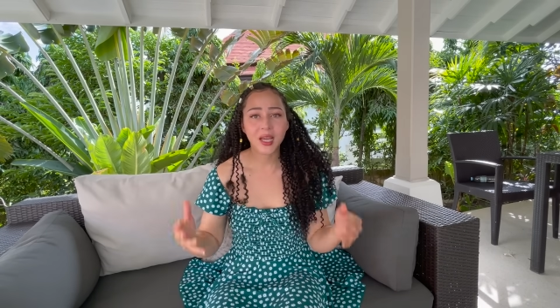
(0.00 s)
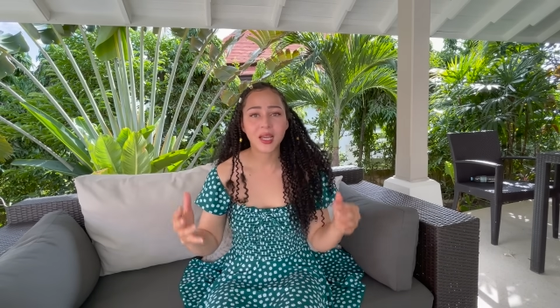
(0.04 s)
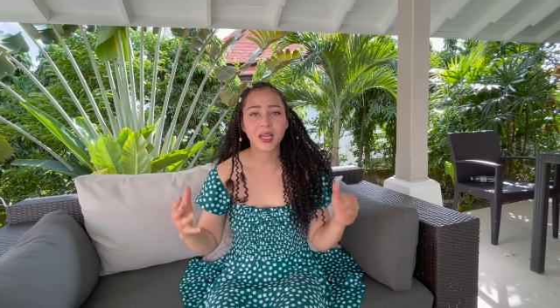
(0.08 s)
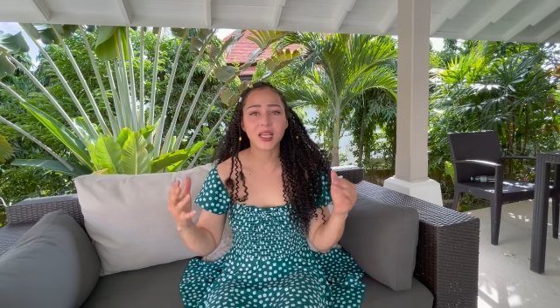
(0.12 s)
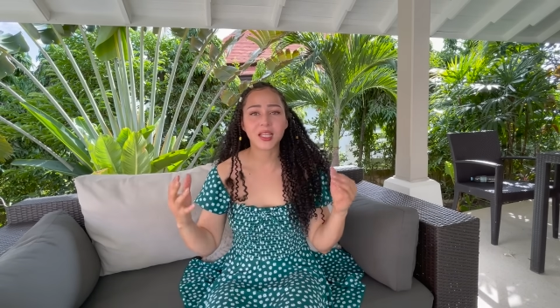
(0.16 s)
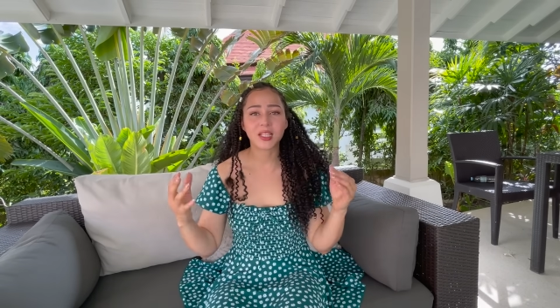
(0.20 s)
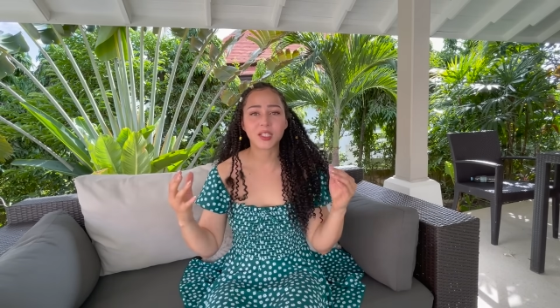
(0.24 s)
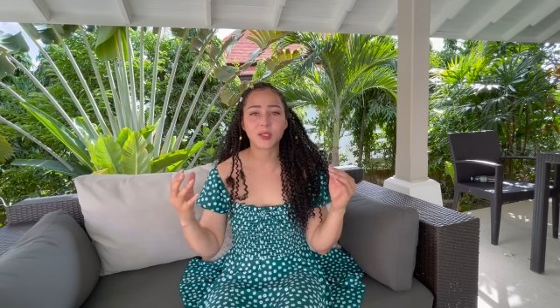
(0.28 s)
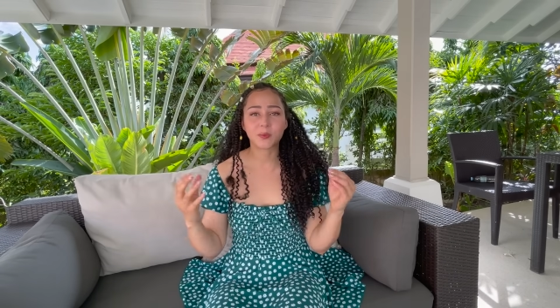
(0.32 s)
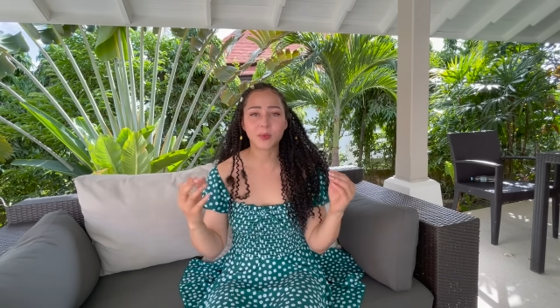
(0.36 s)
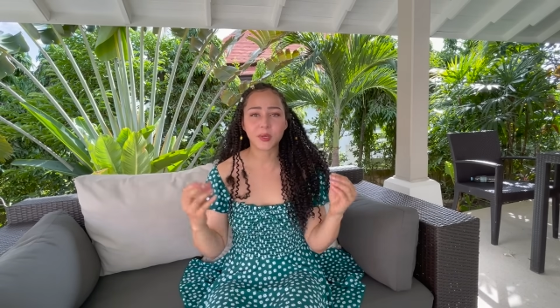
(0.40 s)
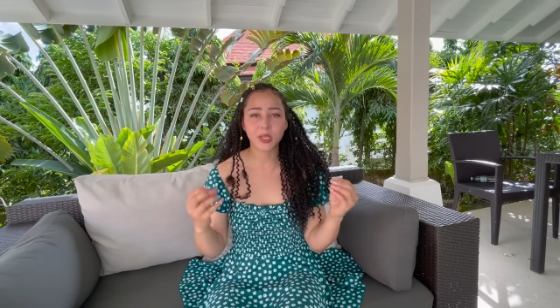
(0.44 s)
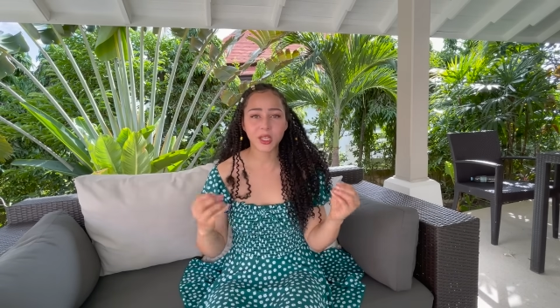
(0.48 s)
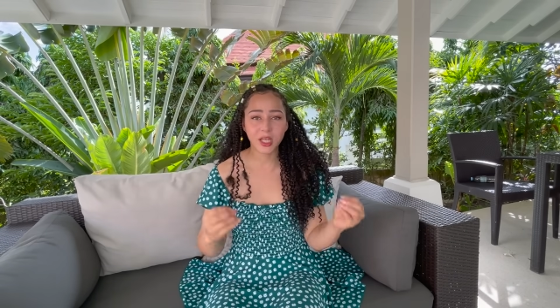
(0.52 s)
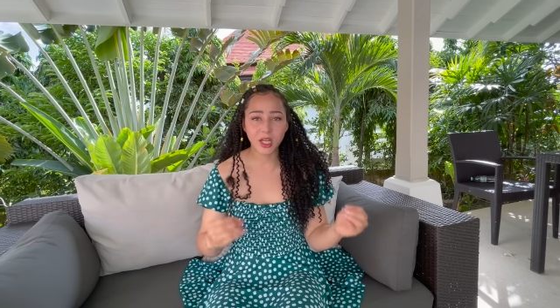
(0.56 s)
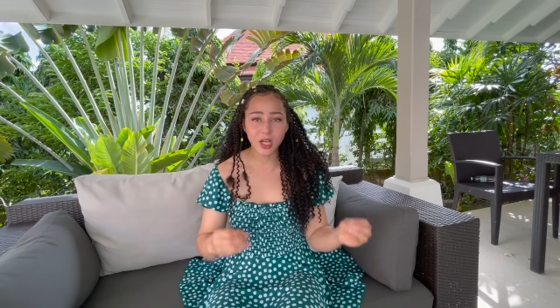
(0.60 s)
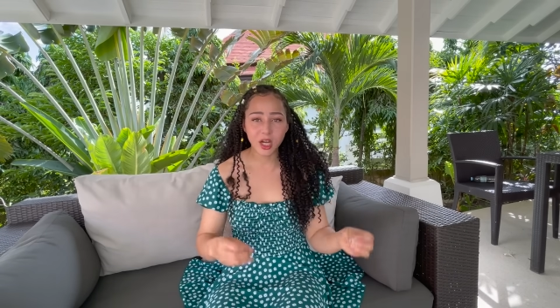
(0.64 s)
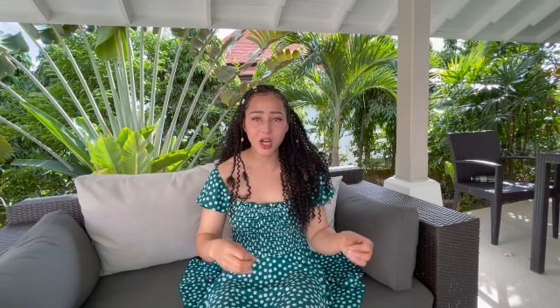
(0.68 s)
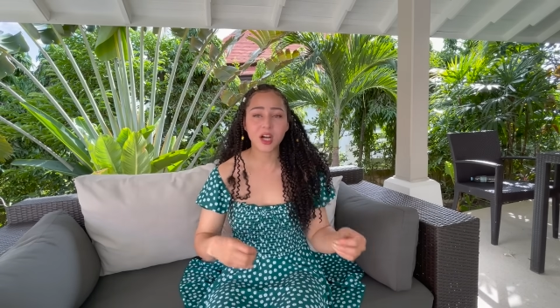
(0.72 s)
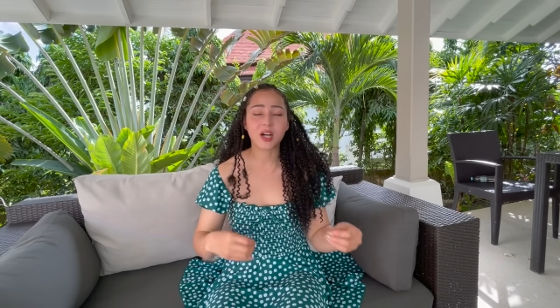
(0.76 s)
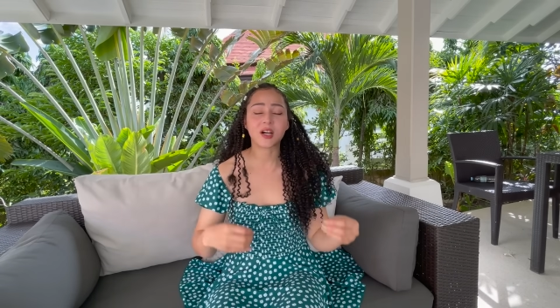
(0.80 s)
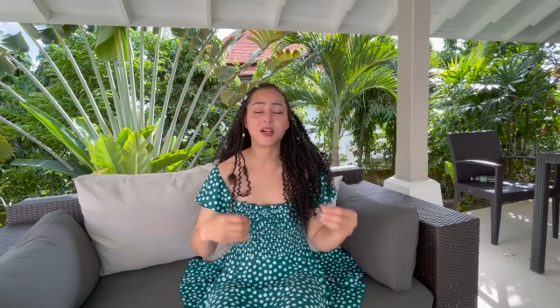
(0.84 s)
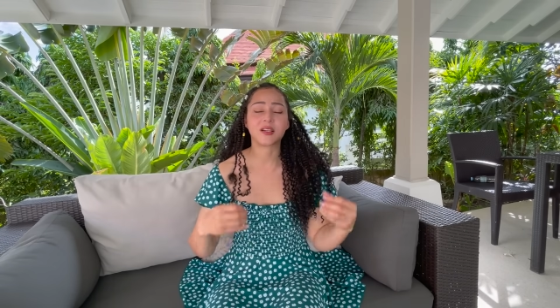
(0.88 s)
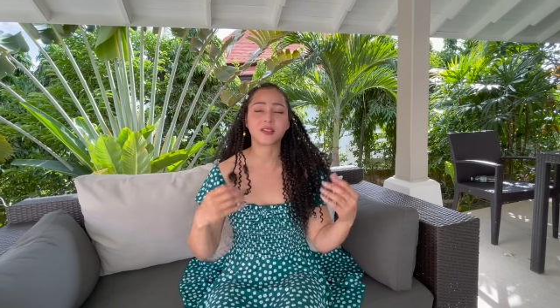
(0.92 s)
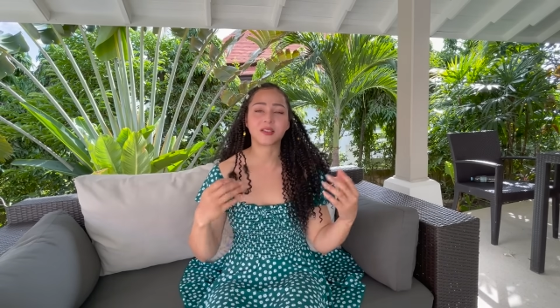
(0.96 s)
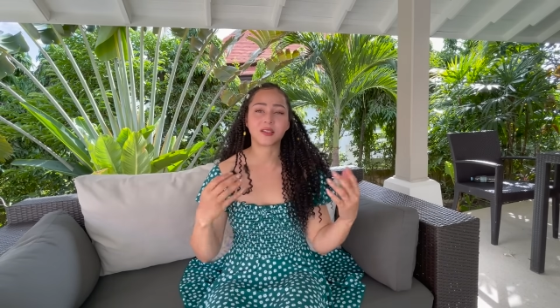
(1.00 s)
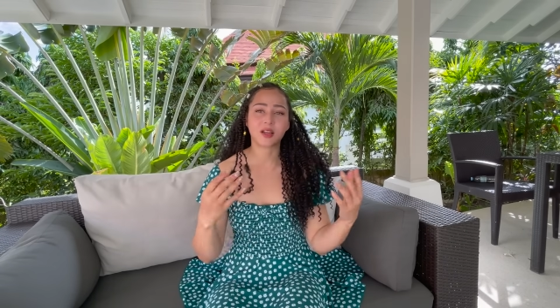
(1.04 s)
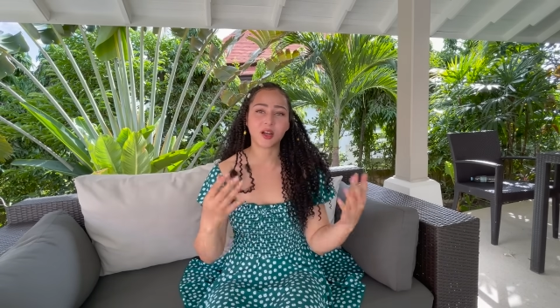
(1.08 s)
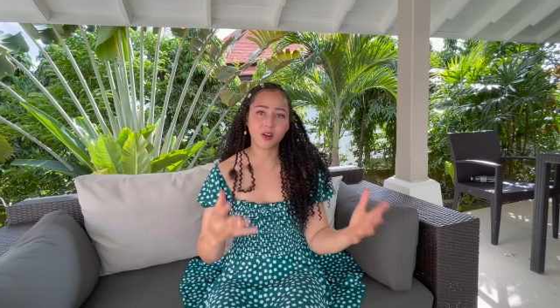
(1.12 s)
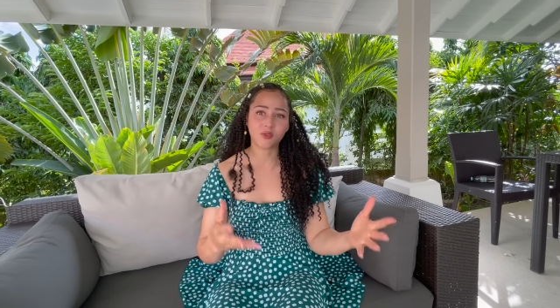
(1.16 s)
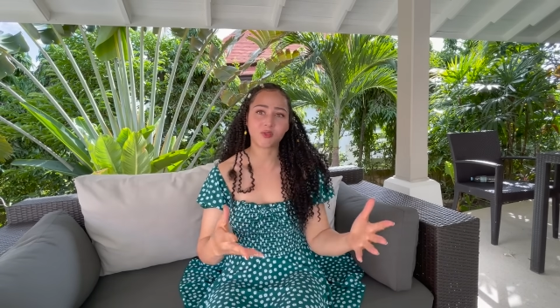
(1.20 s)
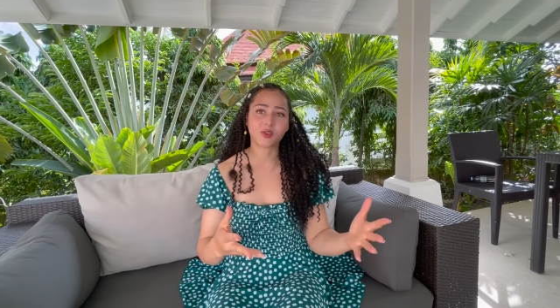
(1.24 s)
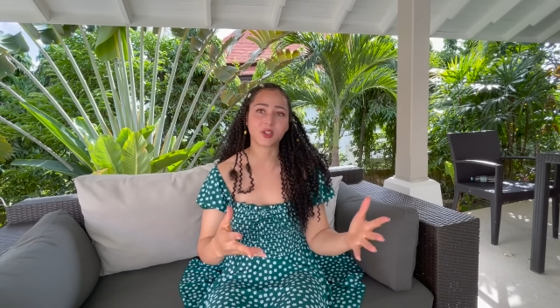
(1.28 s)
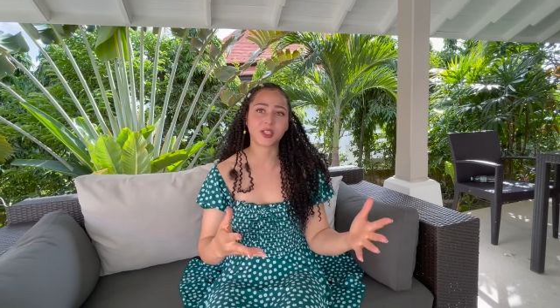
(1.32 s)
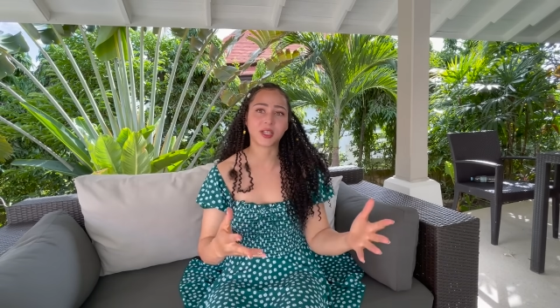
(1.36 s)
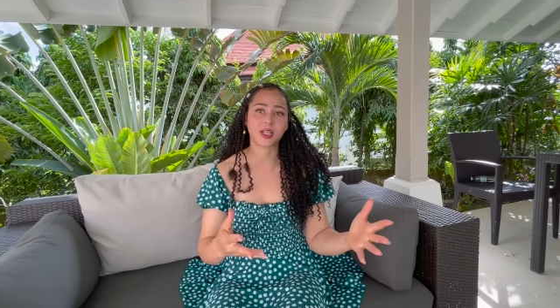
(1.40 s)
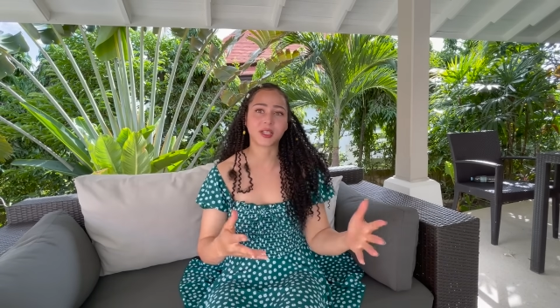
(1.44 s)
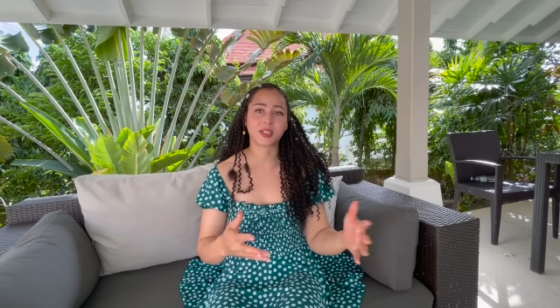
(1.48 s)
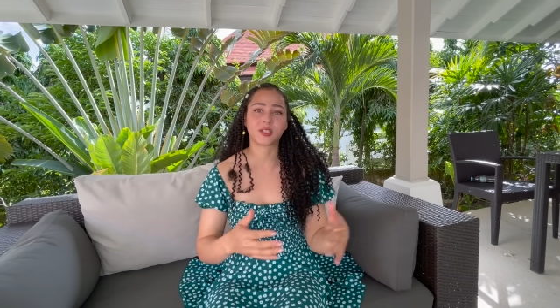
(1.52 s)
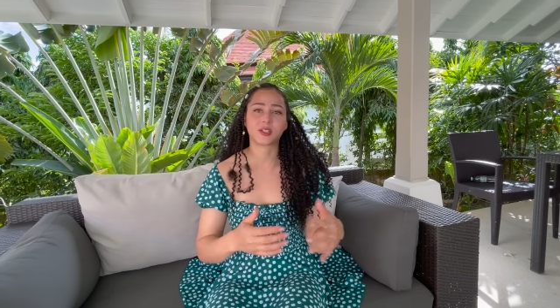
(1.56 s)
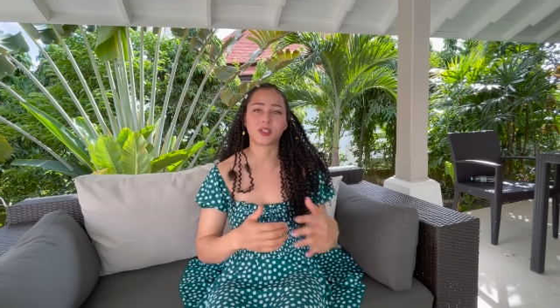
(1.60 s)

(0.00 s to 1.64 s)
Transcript: is because of Rosetta